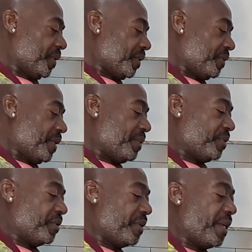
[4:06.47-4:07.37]
Scrape,
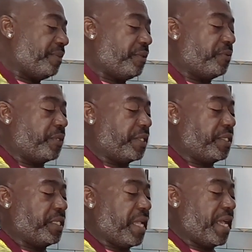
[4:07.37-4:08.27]
scrape. You want
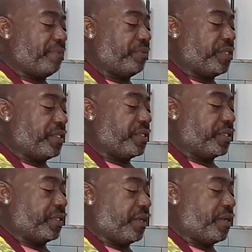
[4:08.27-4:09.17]
to tap this to
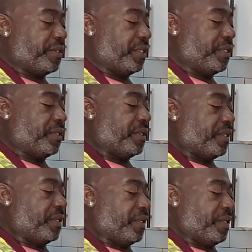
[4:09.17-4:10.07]
get all your
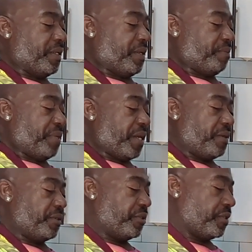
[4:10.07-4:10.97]

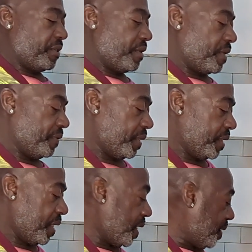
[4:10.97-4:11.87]
powdered sugar off the
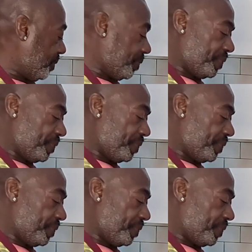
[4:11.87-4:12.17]
top